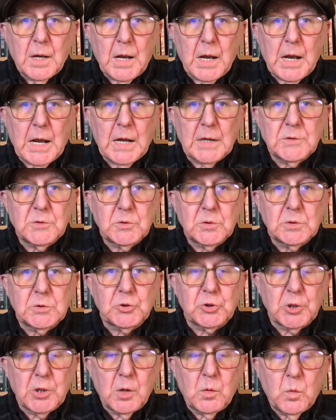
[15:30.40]
And
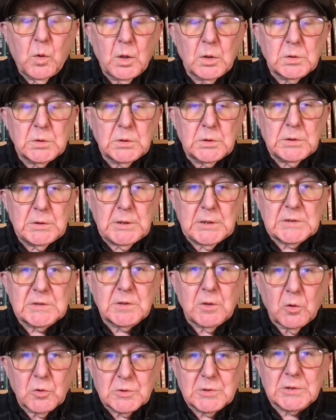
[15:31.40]
do you know what? It's
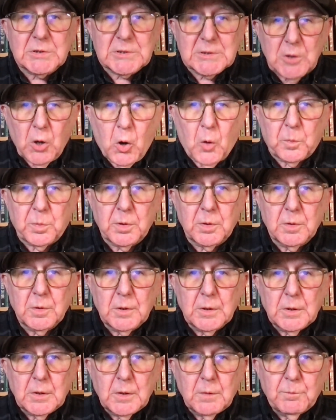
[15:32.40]
got to stop,
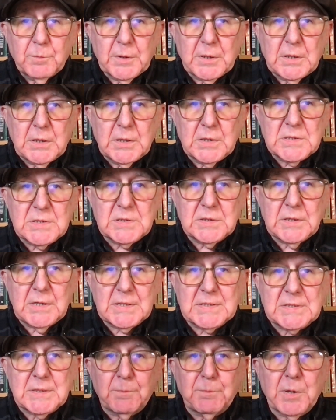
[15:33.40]
because
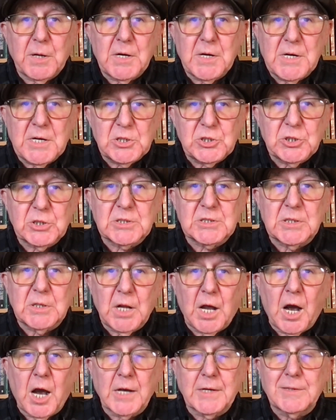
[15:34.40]
it's a pernicious
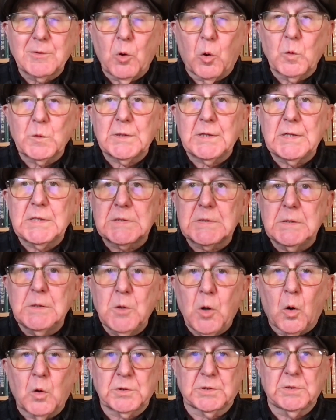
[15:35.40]
lie. God is
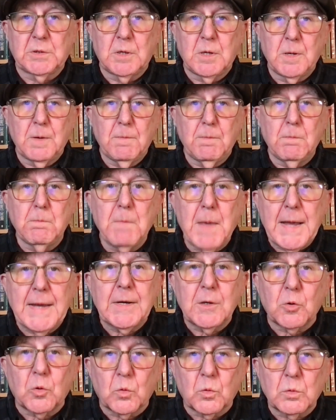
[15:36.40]
not
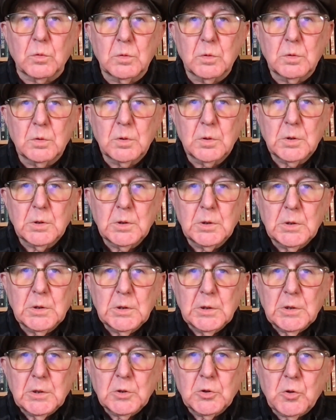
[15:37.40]
male.
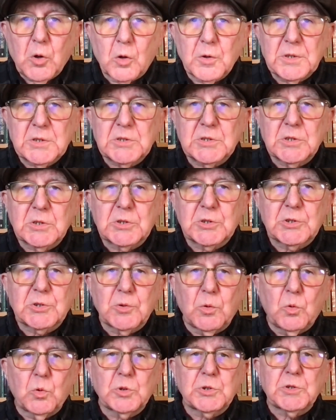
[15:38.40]
God is the
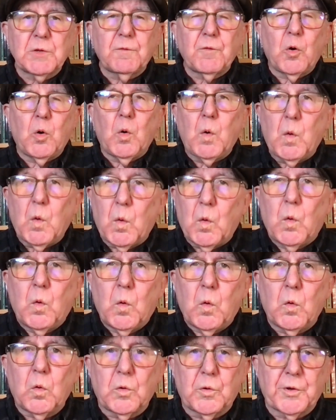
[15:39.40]
source of
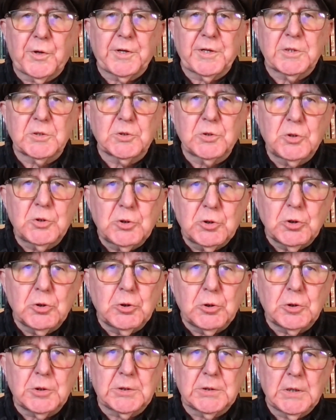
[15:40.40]
all that is
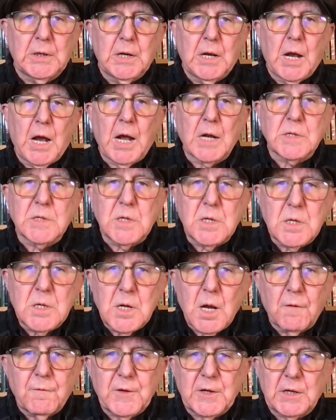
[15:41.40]
good and
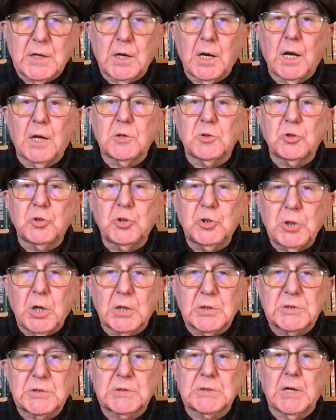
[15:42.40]
loving and
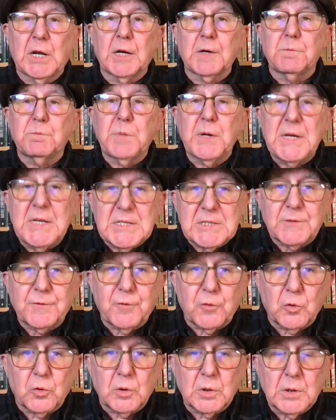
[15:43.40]
just and
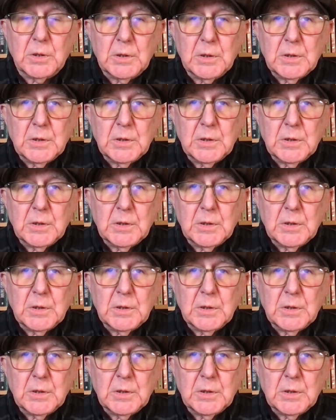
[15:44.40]
peaceful,